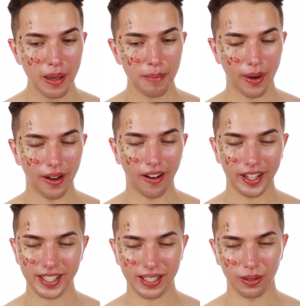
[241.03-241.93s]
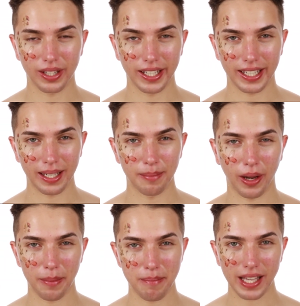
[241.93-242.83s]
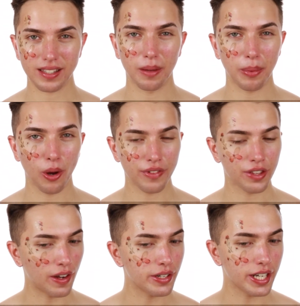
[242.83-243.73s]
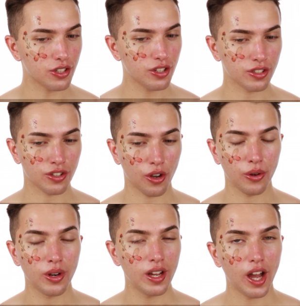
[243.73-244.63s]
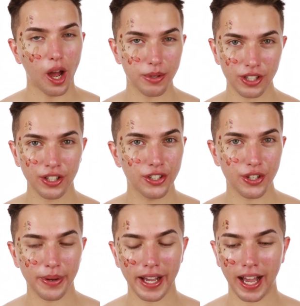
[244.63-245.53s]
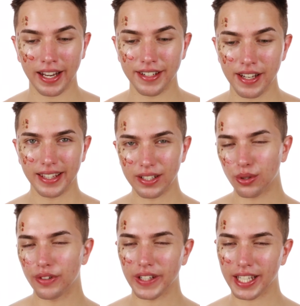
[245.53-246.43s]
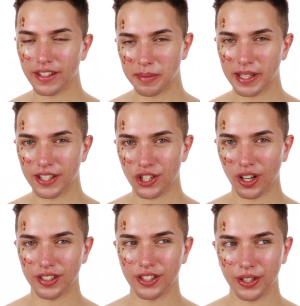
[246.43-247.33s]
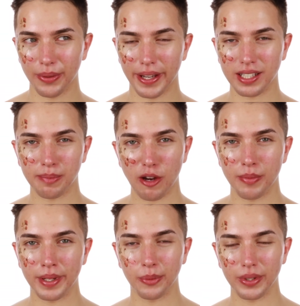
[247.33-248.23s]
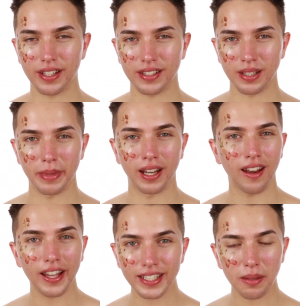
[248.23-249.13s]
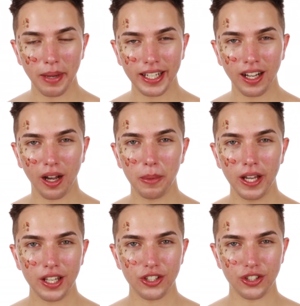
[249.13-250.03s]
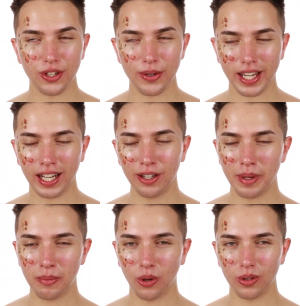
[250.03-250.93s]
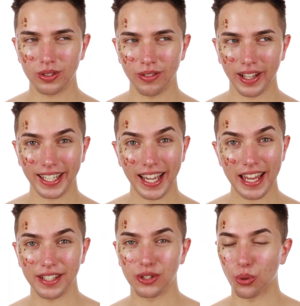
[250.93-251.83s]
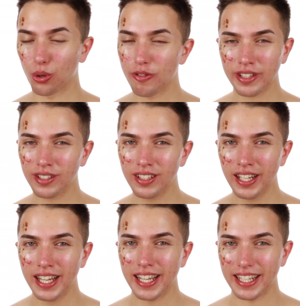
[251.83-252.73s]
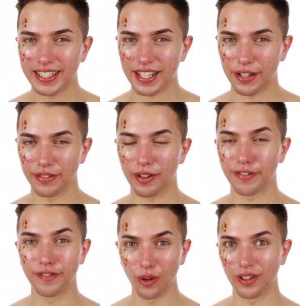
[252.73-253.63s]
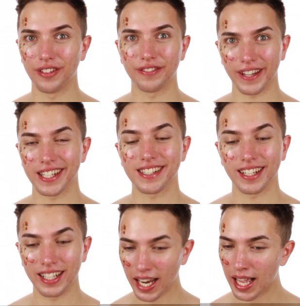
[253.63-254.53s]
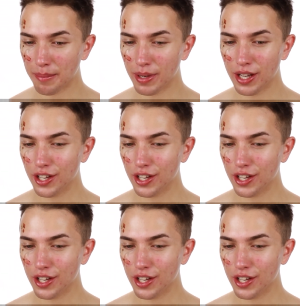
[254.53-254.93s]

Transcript: But I still think it might mess up over the foundation, so I'm just going to do it, and this sort of it gives me the chance to experiment with some lighter makeup, just doing a little bit more sort of like editorial instead of full face glam.